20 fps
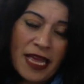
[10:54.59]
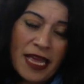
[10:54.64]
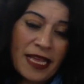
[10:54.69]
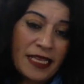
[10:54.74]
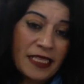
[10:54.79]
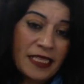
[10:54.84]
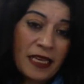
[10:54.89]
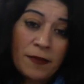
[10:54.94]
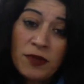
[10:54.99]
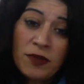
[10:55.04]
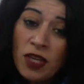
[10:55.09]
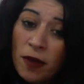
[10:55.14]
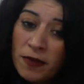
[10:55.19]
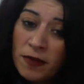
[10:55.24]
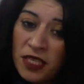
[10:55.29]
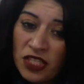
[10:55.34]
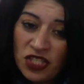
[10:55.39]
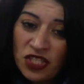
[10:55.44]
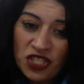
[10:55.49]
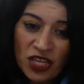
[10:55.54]
Sometimes
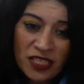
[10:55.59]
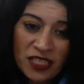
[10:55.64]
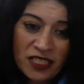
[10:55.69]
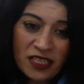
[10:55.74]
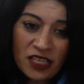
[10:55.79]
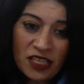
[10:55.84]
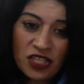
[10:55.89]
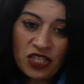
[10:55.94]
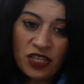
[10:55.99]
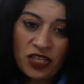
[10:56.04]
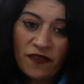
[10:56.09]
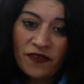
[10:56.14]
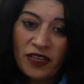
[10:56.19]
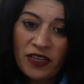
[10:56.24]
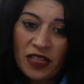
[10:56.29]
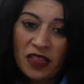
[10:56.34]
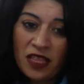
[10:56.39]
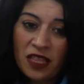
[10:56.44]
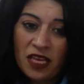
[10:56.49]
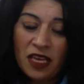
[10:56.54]
it's just a shift
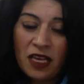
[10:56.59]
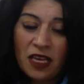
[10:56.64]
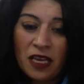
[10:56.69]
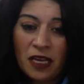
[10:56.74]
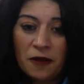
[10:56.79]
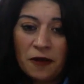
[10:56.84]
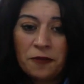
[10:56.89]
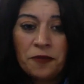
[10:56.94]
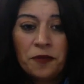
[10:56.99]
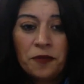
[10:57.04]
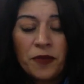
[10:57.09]
in thinking,